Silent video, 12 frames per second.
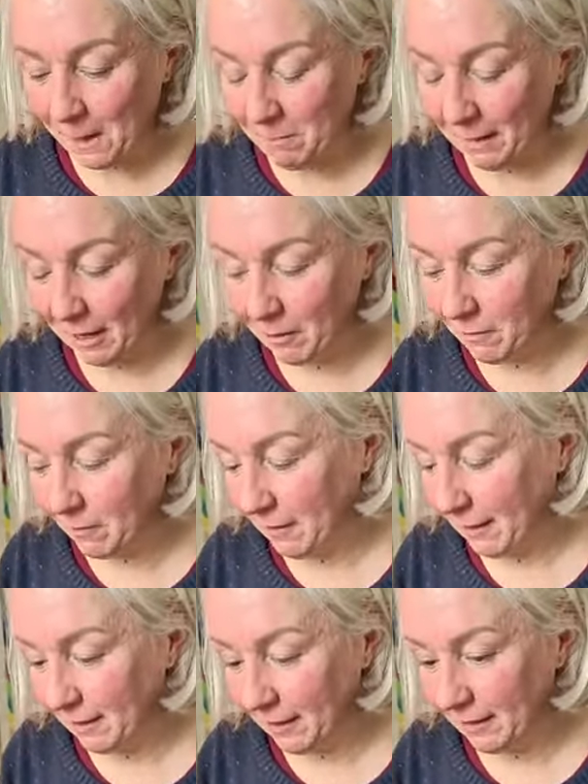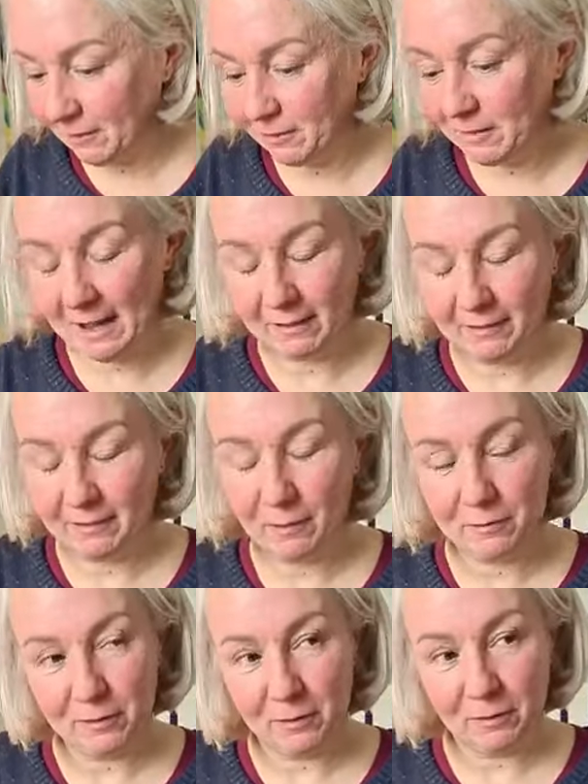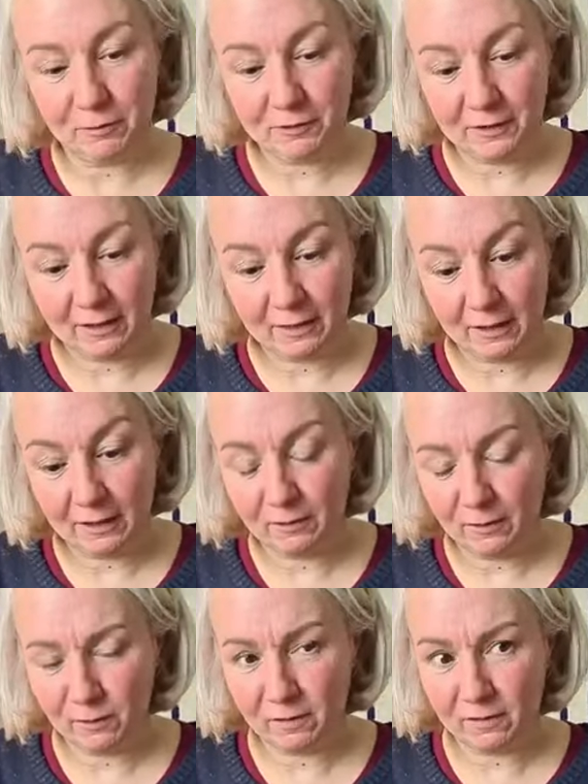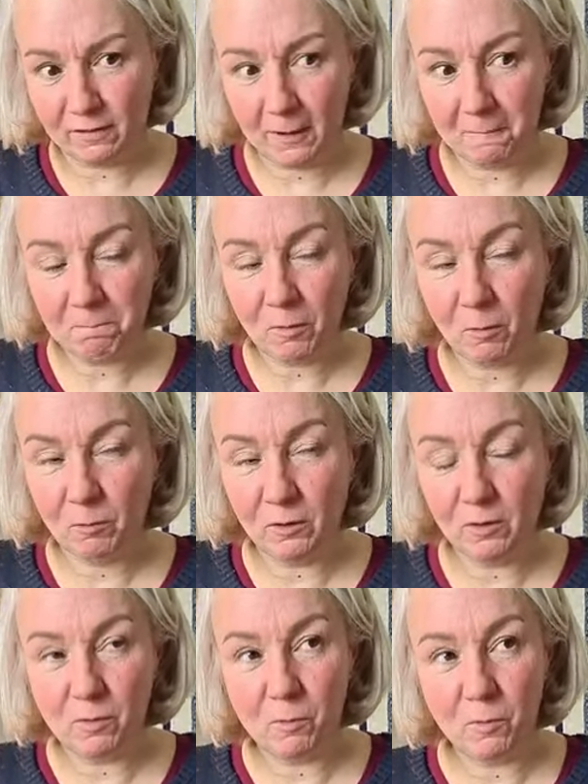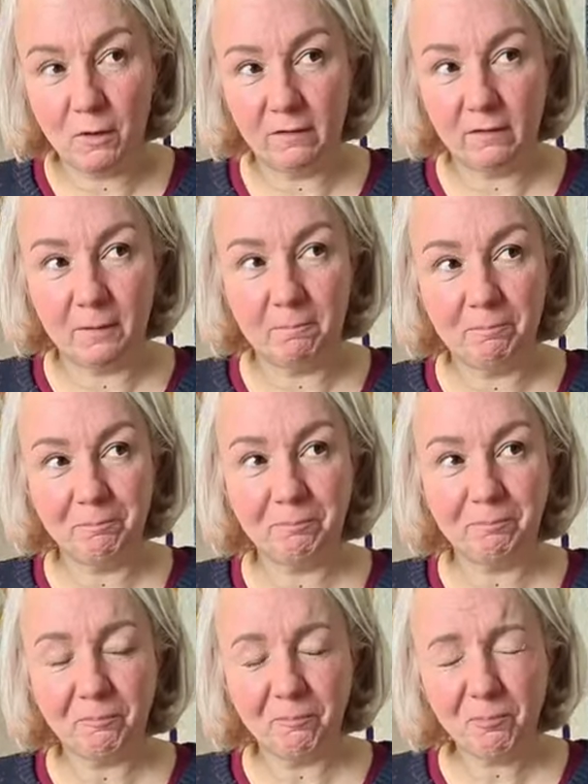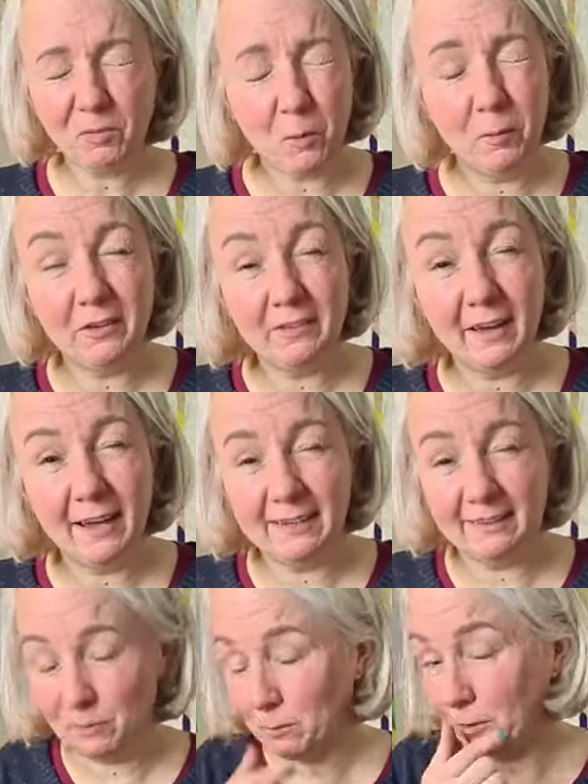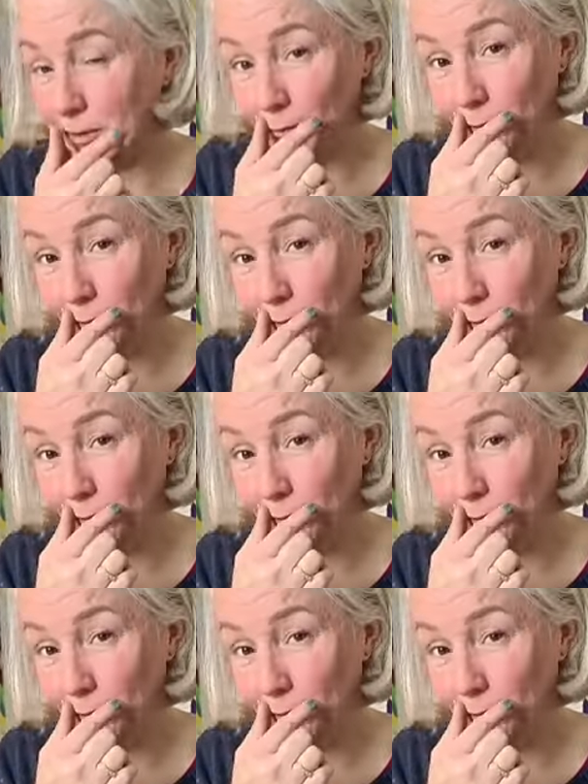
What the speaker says: My granddad has a few funny things he used to say. One of them was when the telly didn't work